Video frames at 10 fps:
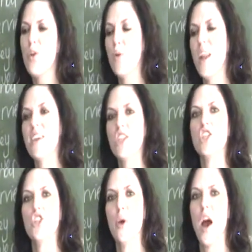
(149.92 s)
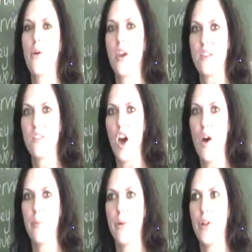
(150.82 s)
with relation to our
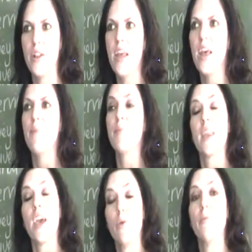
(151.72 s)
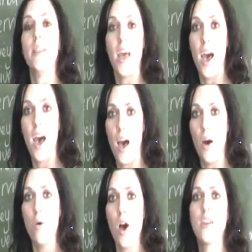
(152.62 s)
example, it would be the
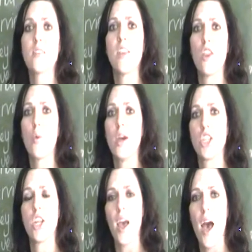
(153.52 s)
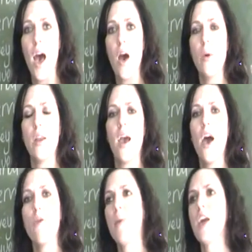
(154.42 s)
how, asking the question how, and
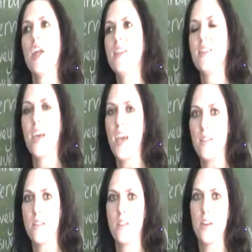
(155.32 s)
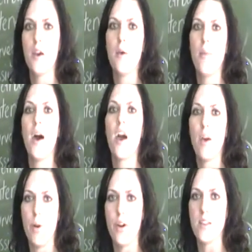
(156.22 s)
how am I going to test my
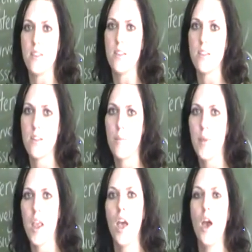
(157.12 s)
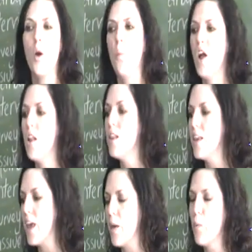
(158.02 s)
hypothesis? Well,
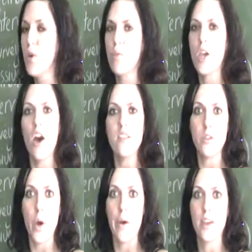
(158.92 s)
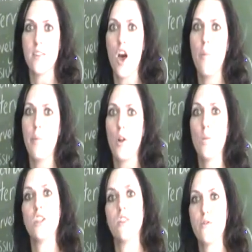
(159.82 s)
with regards to our
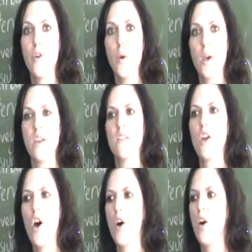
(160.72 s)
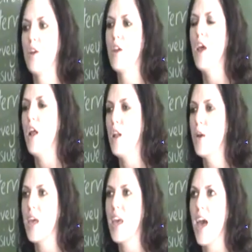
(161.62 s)
example, which is focused on
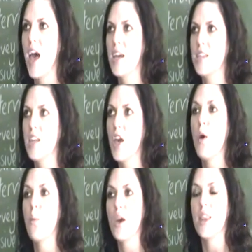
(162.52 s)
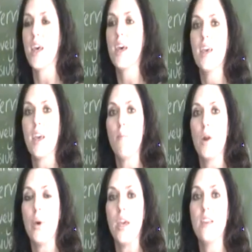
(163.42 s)
looking at whether
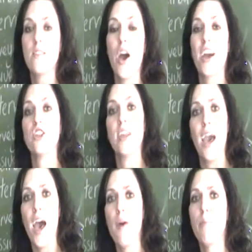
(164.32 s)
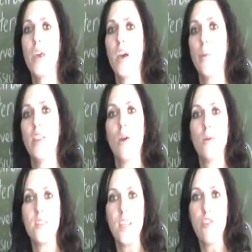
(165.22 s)
employees are actually happier when they
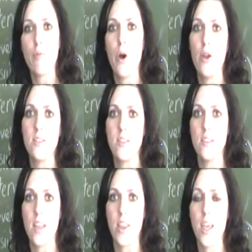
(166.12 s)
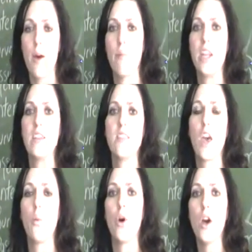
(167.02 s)
receive bonuses at the companies
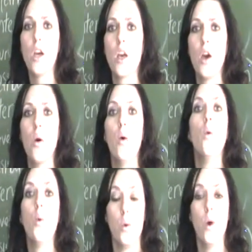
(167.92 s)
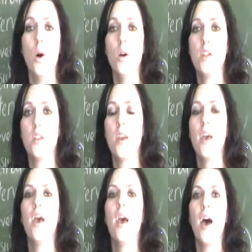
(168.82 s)
they work or not,
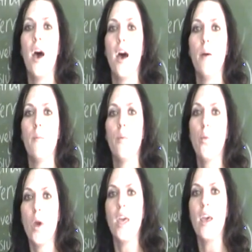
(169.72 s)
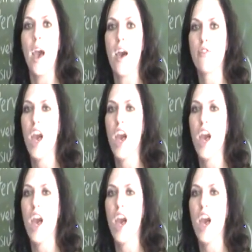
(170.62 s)
we have